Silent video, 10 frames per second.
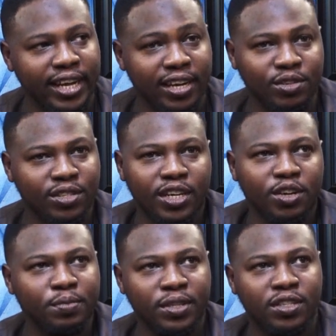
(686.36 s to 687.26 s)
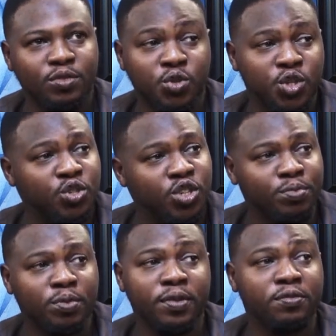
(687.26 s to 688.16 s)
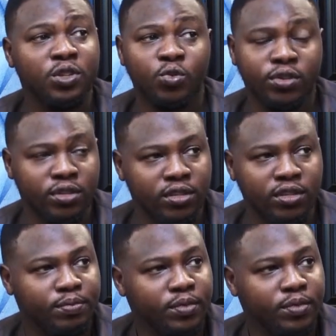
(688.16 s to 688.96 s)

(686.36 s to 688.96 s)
I cannot tell, but we should just prepare for the worst.